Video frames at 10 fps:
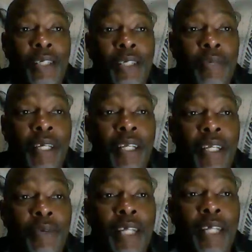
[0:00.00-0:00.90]
listening
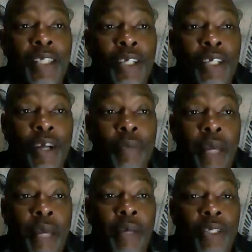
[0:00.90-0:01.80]
to me, and then when I
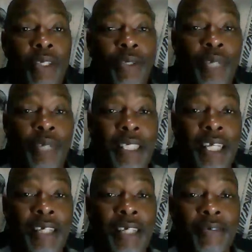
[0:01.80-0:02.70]
start talking bad about the U.S.,